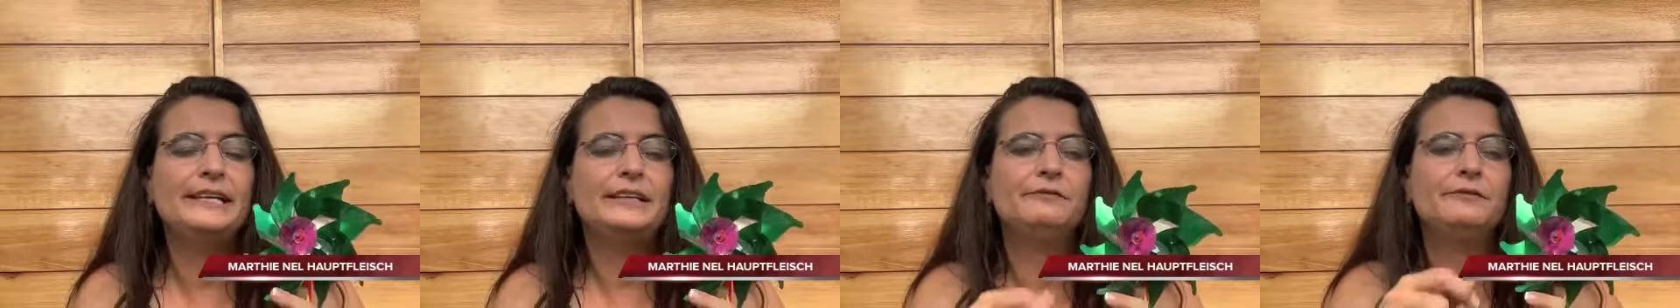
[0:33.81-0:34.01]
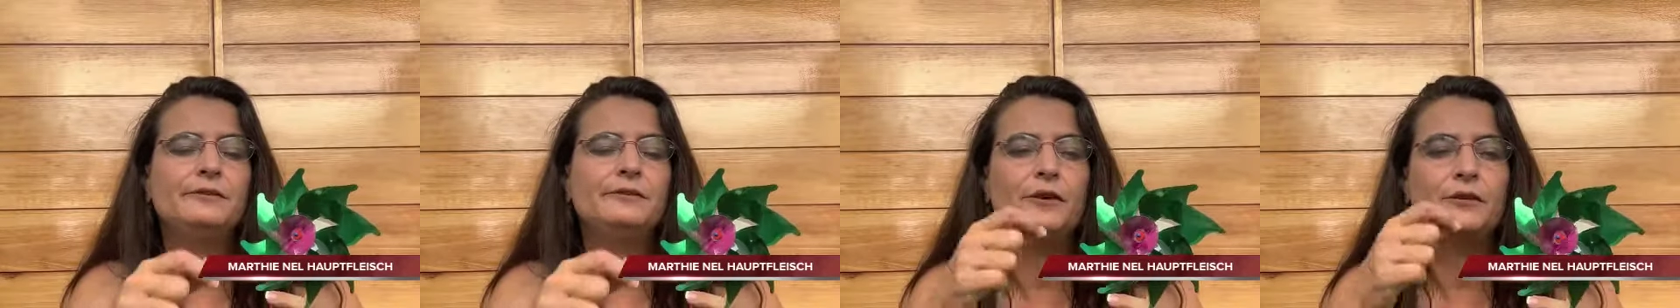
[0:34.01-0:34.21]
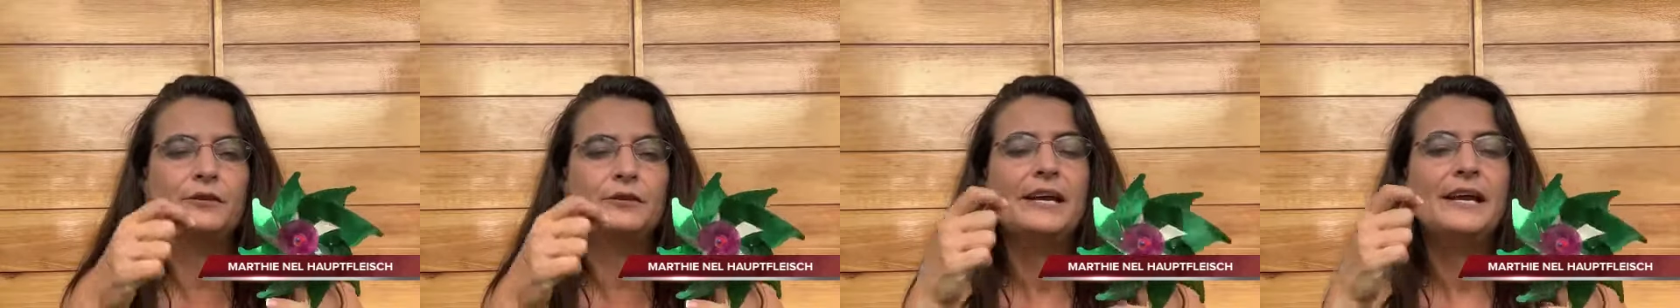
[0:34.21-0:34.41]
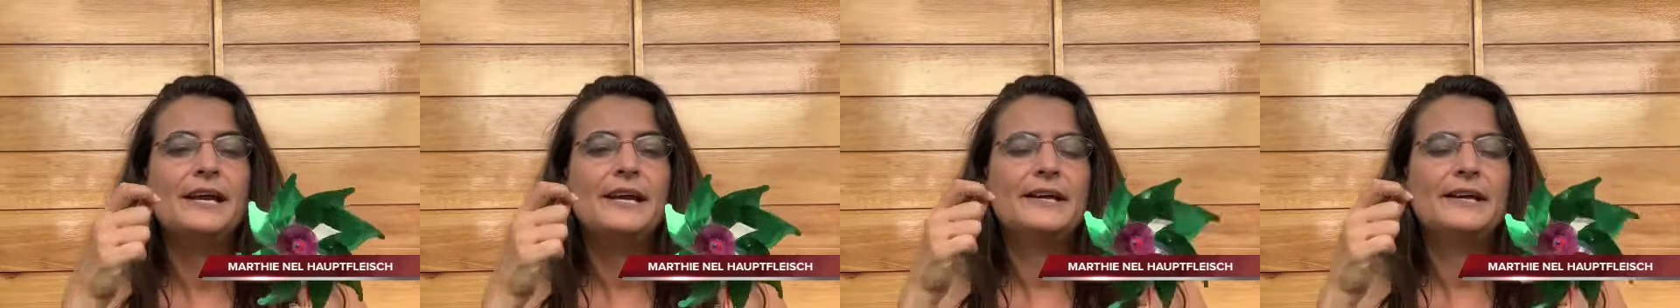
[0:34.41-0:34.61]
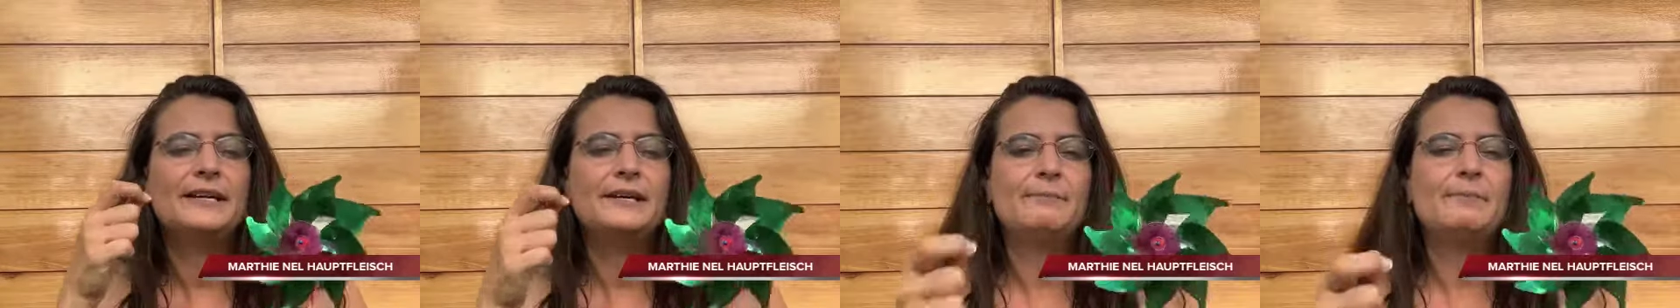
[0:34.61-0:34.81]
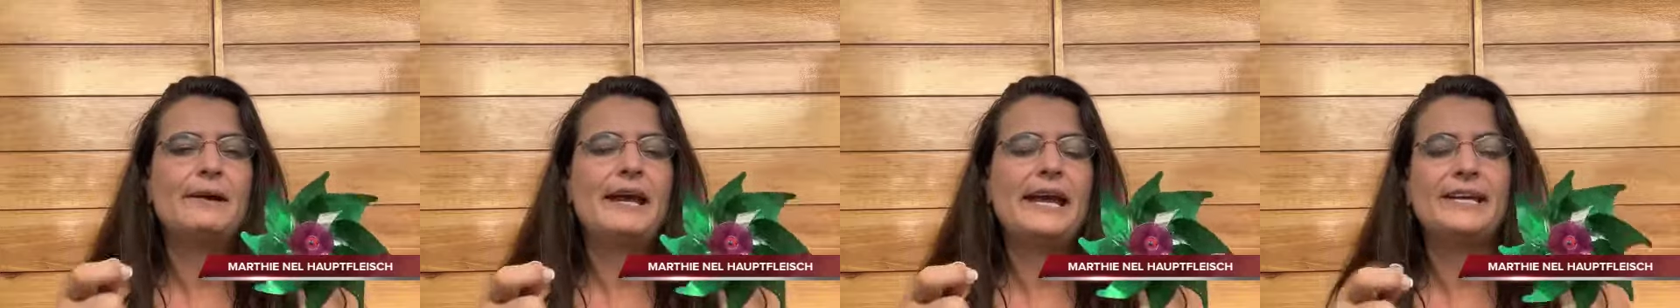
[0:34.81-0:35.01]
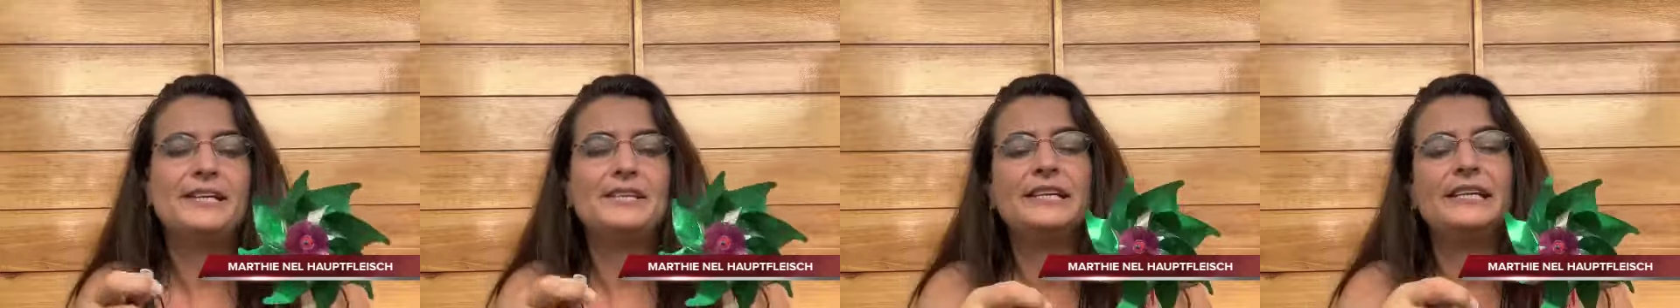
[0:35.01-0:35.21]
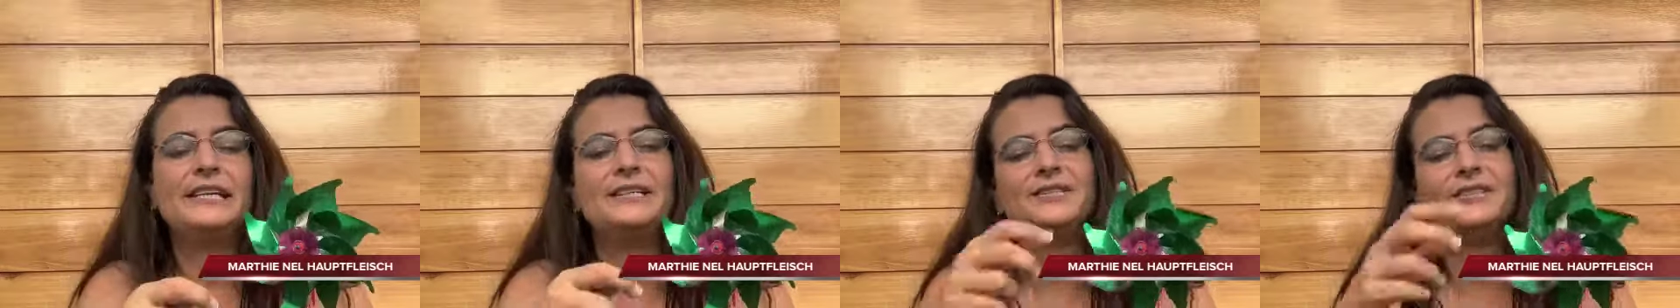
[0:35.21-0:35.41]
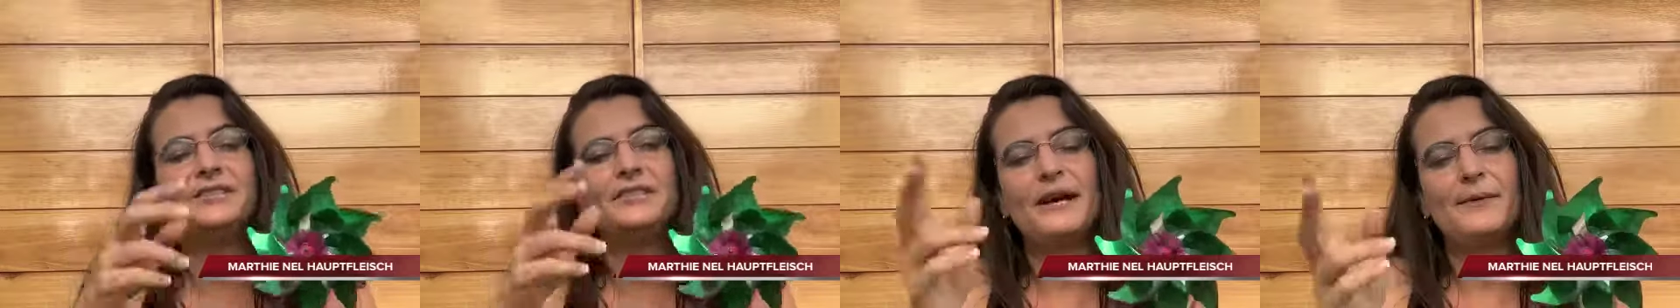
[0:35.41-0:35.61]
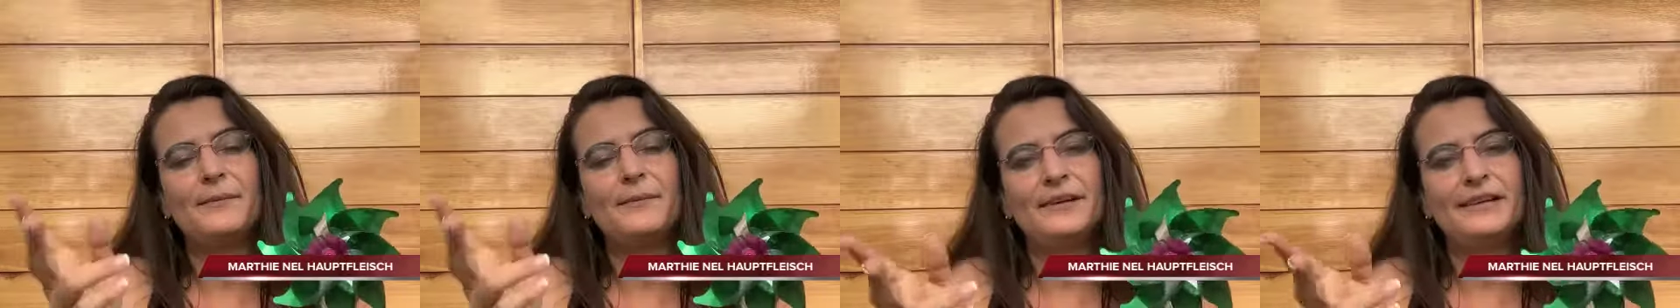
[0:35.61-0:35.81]
And if you're not going to pay
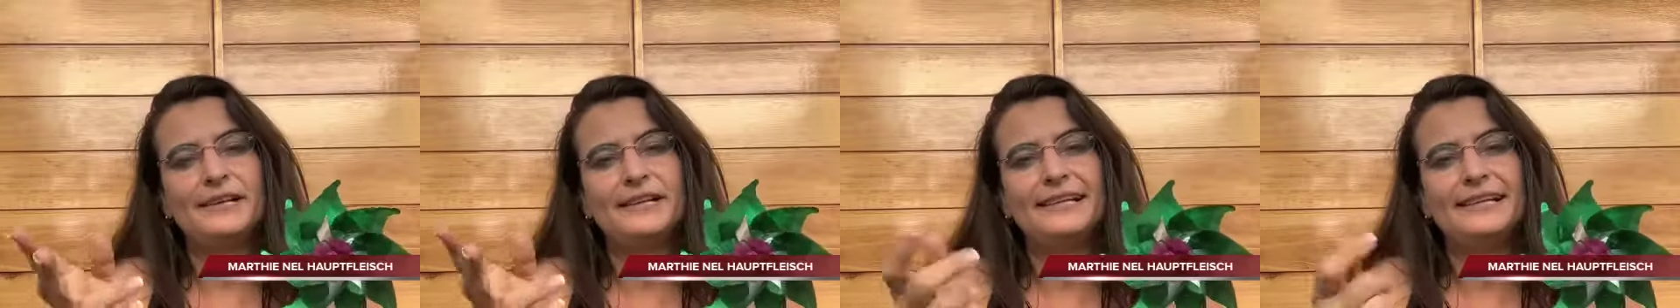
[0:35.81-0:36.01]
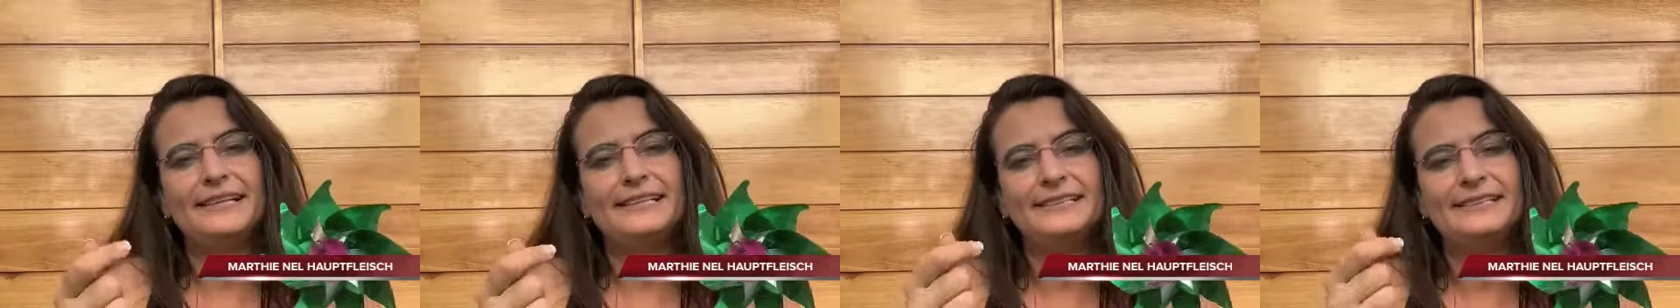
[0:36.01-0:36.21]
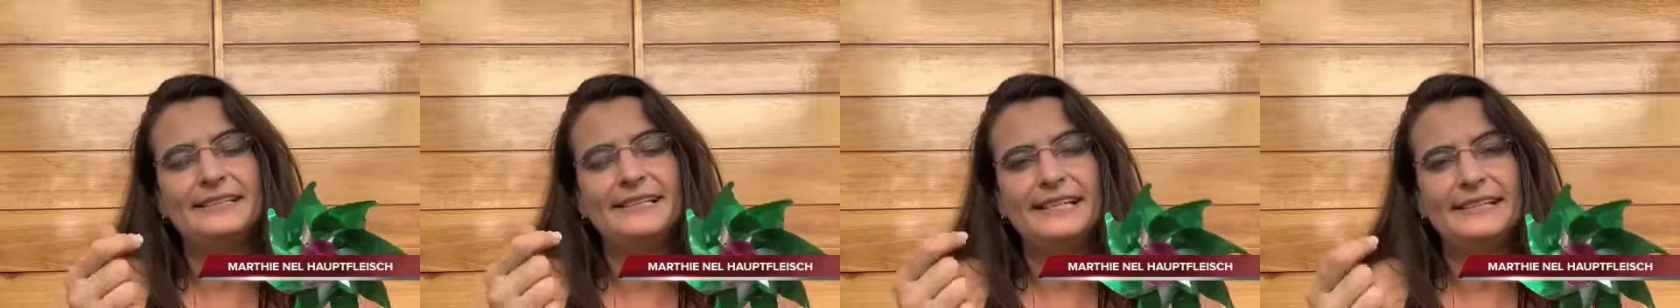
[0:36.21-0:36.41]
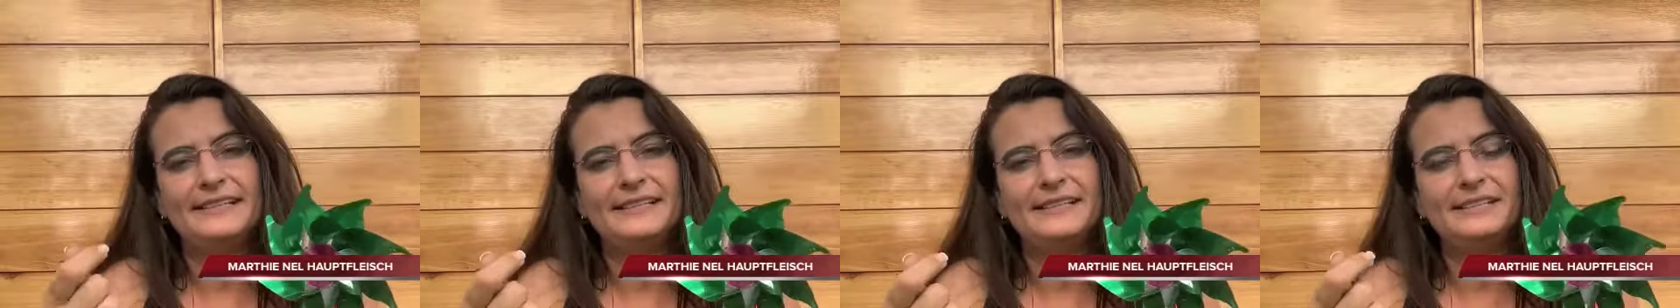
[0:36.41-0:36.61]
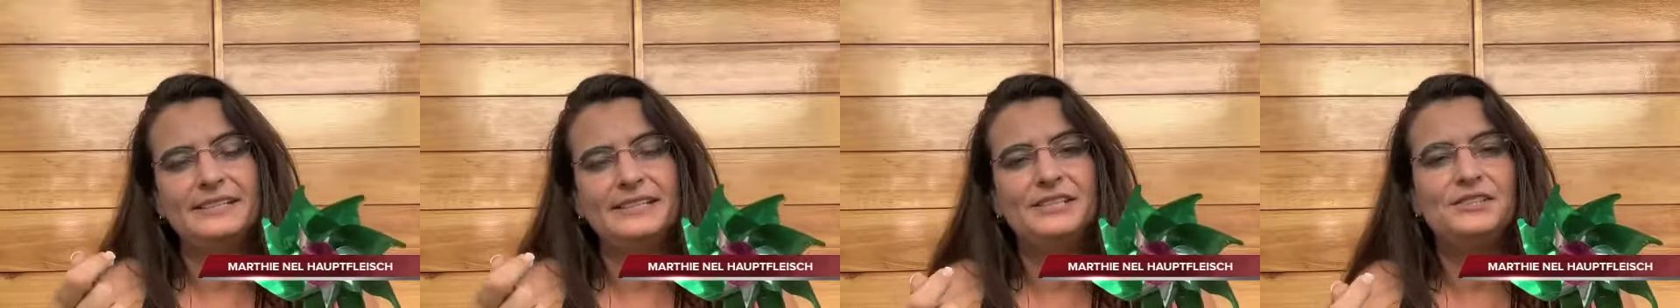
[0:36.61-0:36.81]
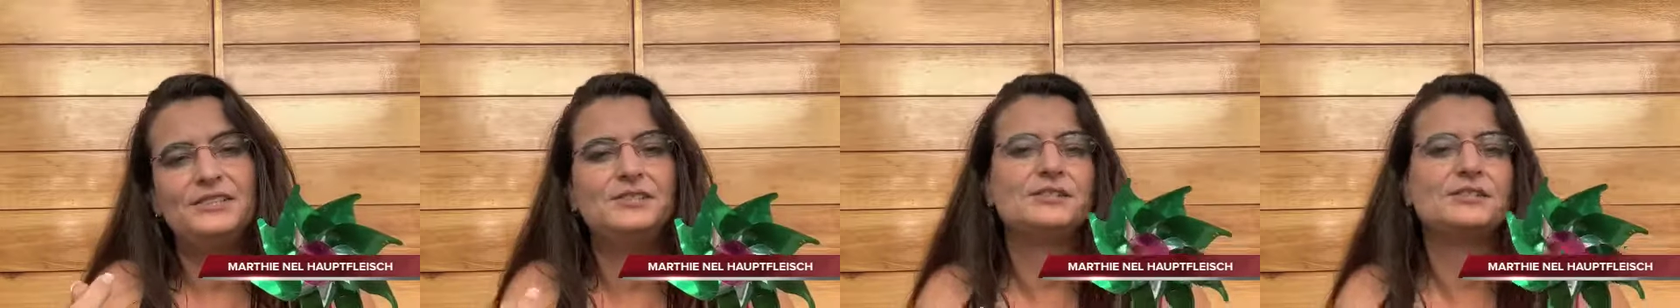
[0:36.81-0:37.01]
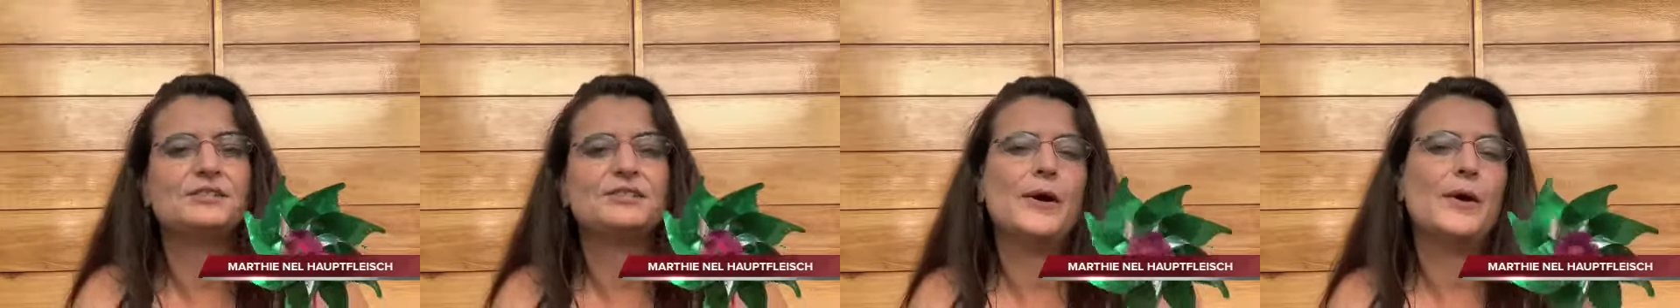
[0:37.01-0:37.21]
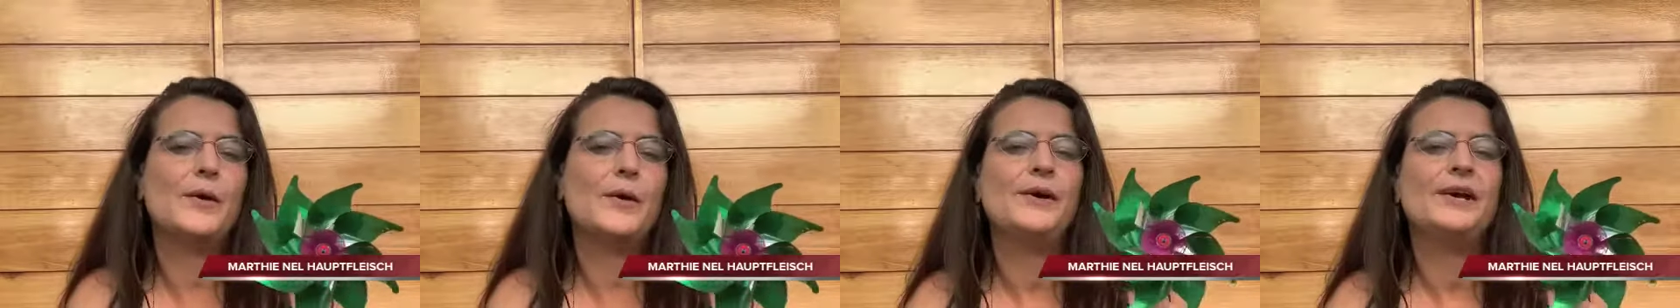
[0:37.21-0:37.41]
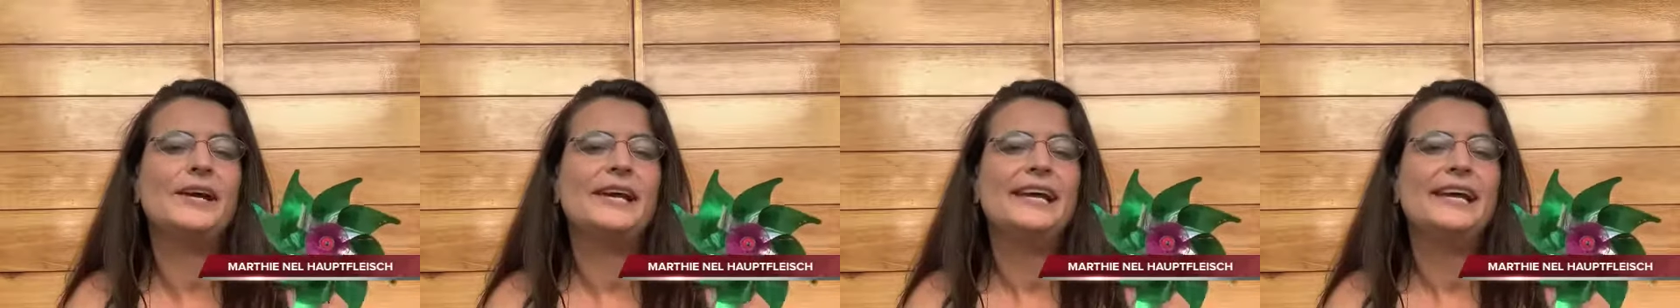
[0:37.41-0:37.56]
attention, I'm going to let the teachers know.